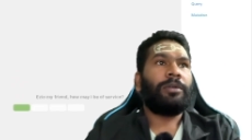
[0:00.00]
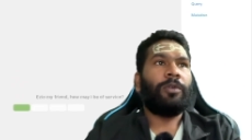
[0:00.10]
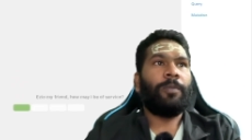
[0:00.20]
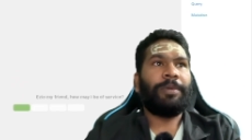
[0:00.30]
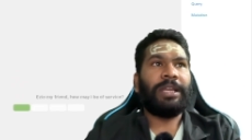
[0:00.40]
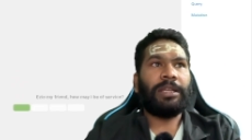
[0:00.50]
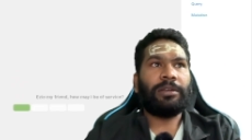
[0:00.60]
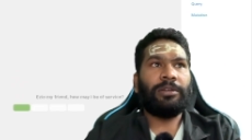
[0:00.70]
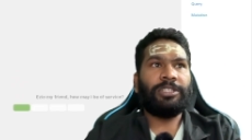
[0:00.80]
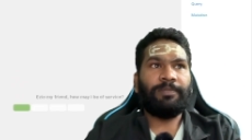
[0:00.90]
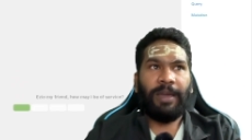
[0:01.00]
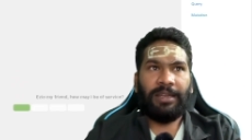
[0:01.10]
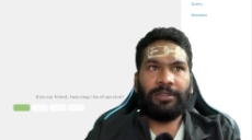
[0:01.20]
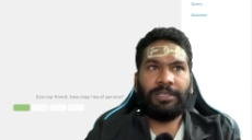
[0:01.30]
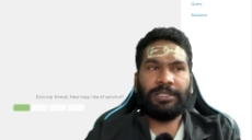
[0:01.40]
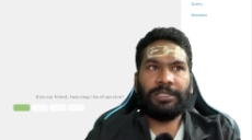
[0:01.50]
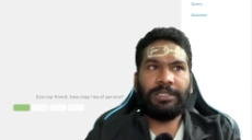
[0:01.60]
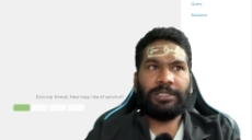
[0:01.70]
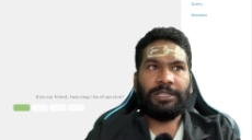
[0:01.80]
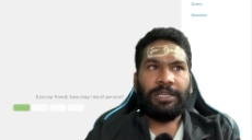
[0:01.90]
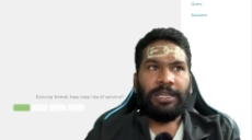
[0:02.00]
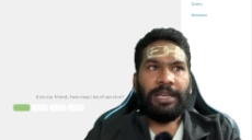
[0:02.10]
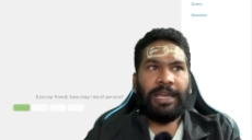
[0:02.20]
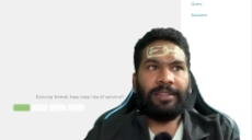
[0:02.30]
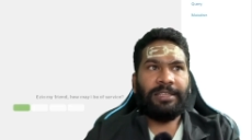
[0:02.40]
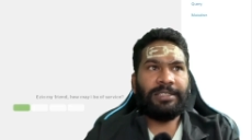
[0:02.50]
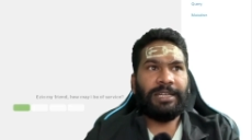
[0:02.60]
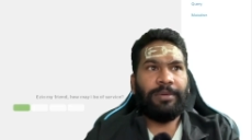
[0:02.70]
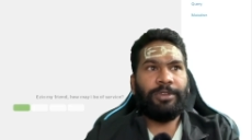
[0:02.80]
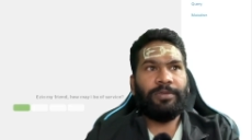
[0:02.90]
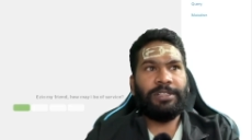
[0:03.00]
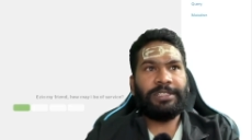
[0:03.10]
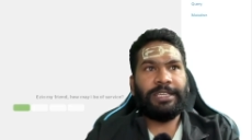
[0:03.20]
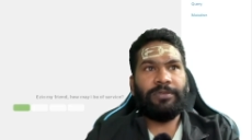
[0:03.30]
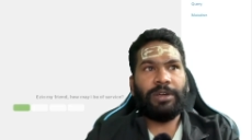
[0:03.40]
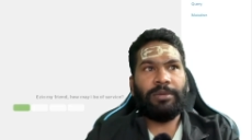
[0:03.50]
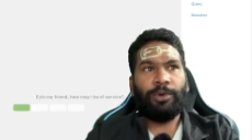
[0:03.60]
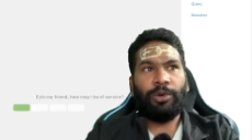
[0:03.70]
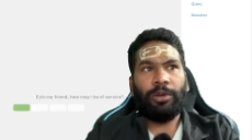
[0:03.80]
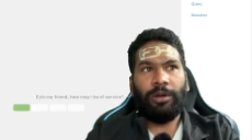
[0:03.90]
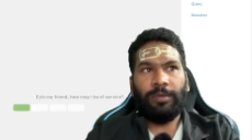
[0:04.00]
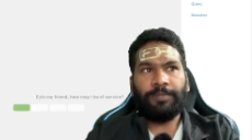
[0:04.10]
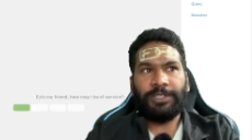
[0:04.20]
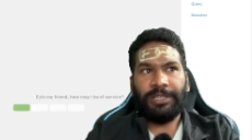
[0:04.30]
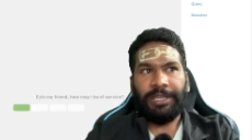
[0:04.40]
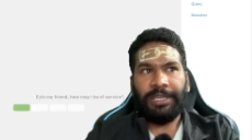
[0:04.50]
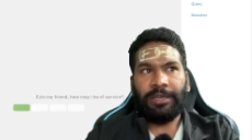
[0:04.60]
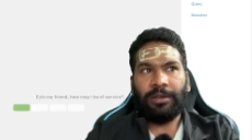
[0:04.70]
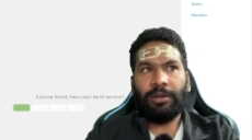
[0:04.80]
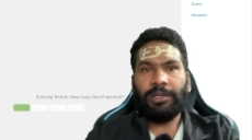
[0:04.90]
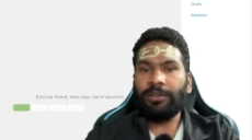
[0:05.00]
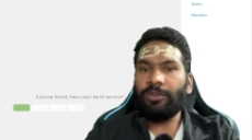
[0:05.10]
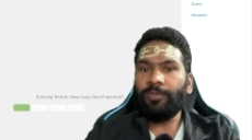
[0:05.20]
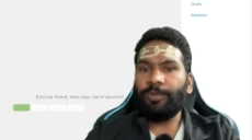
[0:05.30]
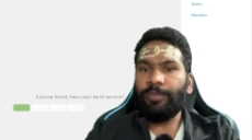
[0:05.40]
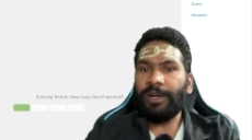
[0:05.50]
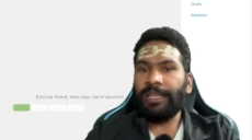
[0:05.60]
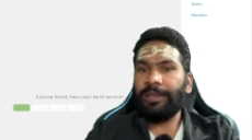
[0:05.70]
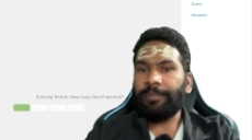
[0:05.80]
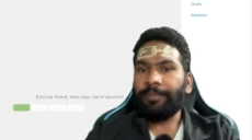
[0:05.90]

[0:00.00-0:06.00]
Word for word: opening and closing parenthesis. And this time you will see one more option here called group by.